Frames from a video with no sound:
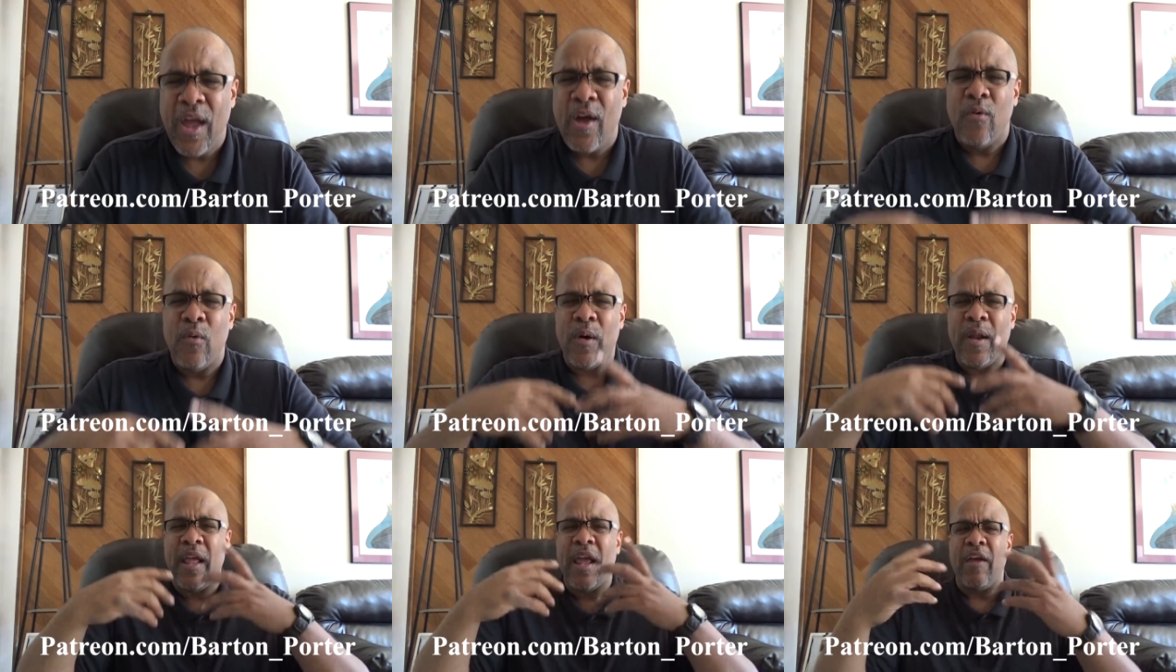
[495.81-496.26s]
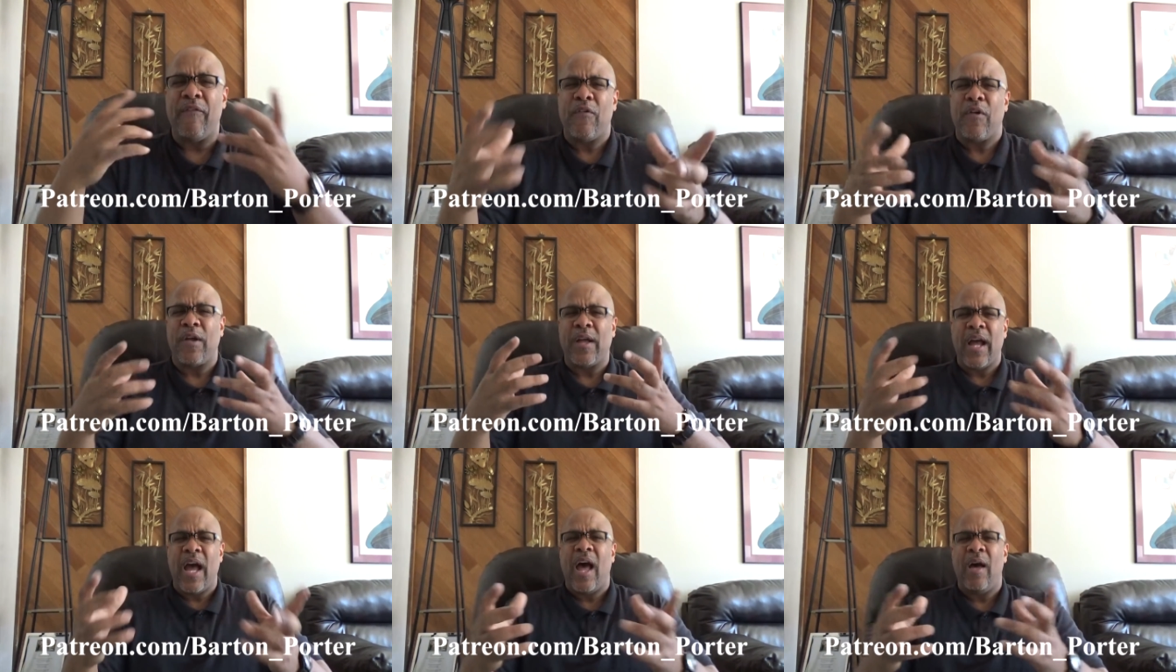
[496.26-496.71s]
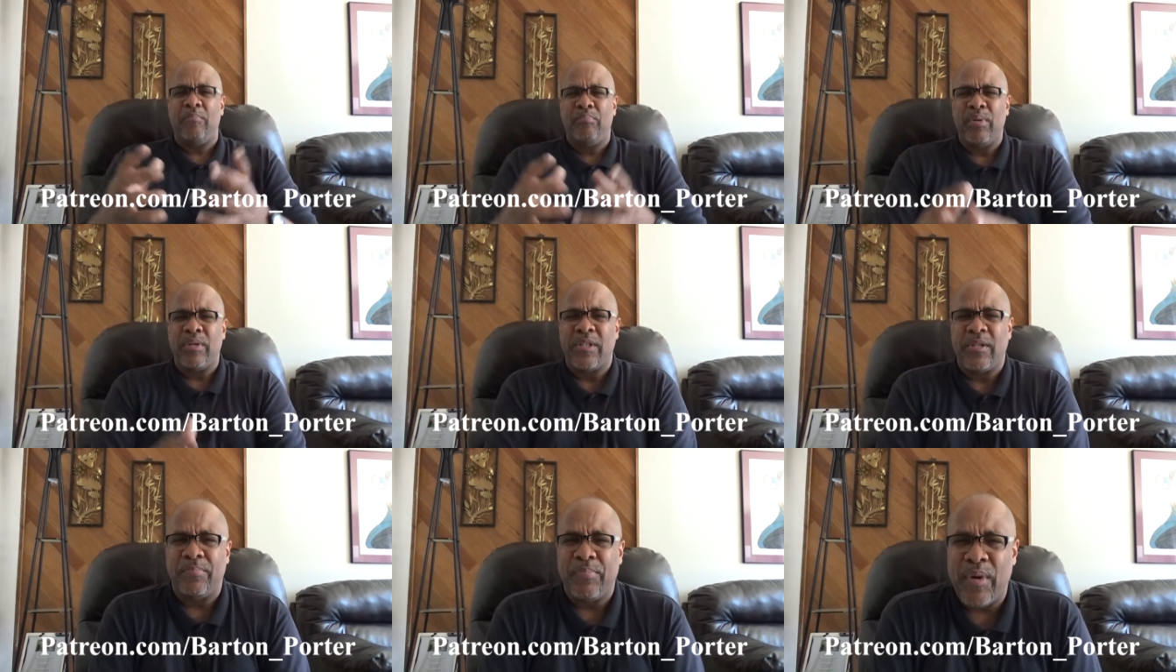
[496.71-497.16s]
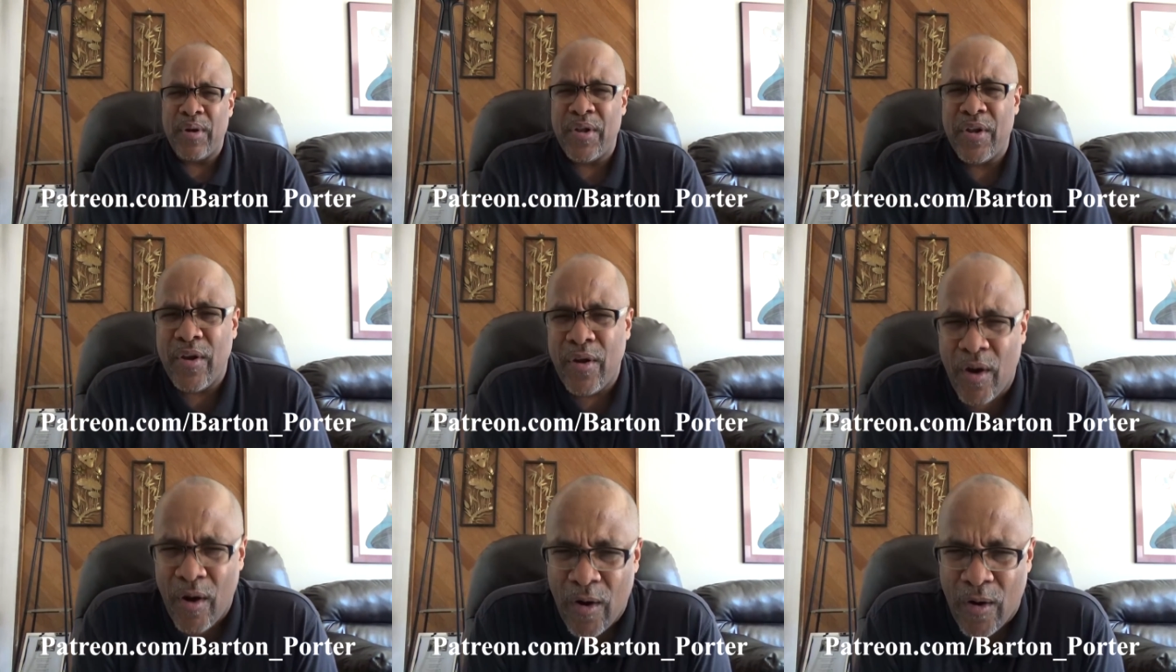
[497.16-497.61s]
Whatever God puts upon
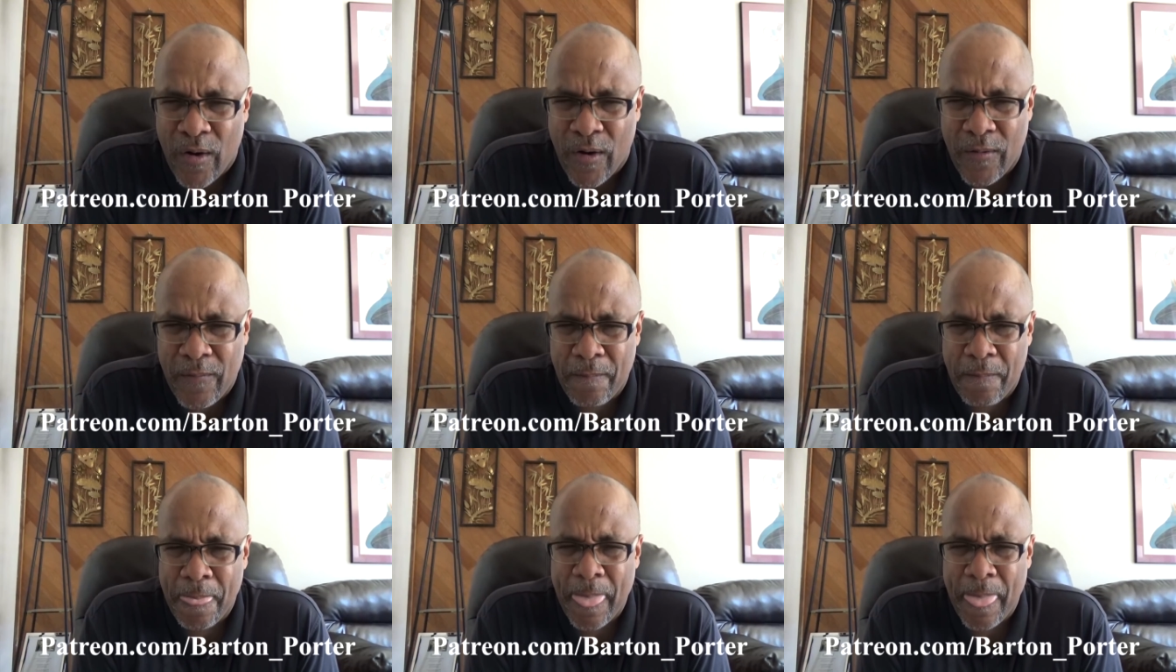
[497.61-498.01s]
your heart.